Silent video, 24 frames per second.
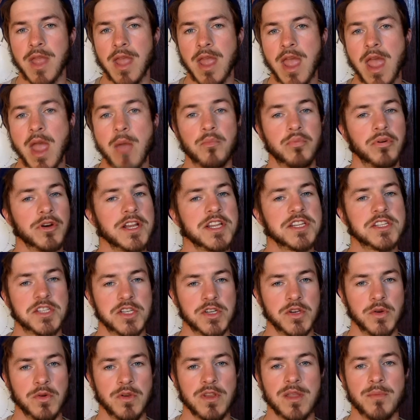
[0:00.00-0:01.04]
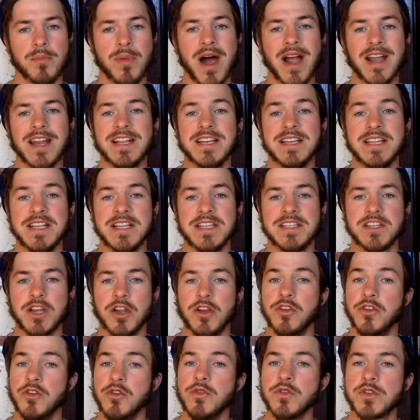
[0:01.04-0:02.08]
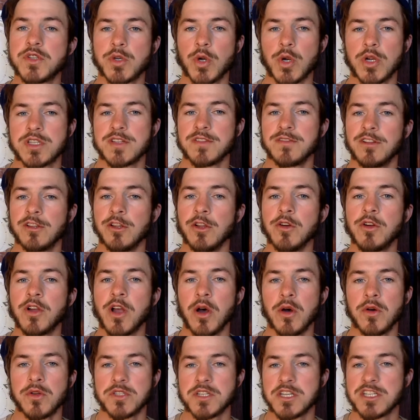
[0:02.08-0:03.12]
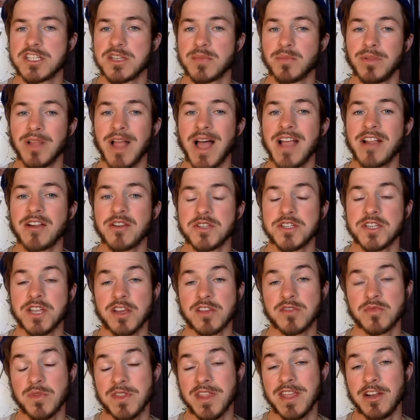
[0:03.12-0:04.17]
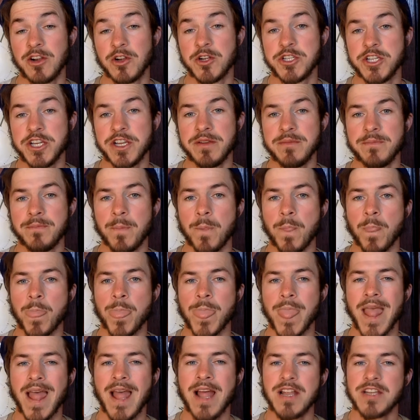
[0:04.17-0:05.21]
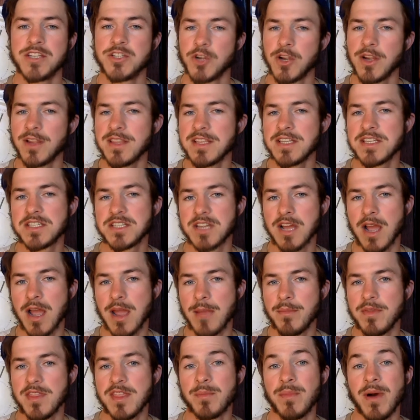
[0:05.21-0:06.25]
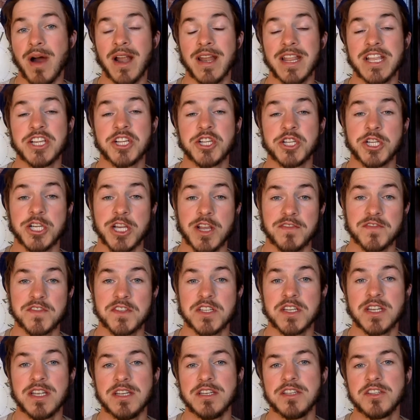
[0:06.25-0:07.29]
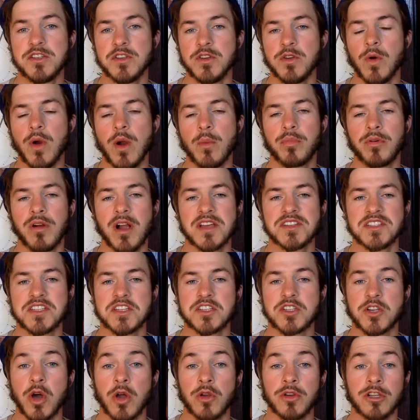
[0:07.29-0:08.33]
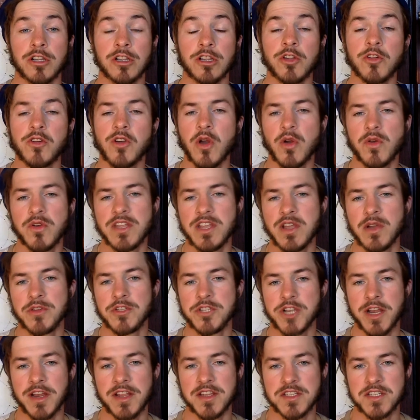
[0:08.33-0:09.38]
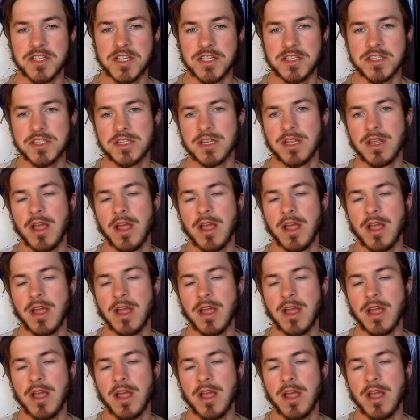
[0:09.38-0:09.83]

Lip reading: And pretty soon, the body needs a new source of glucose to supply your cells with energy. During this time, the body shifts into a process called gluconeogenesis.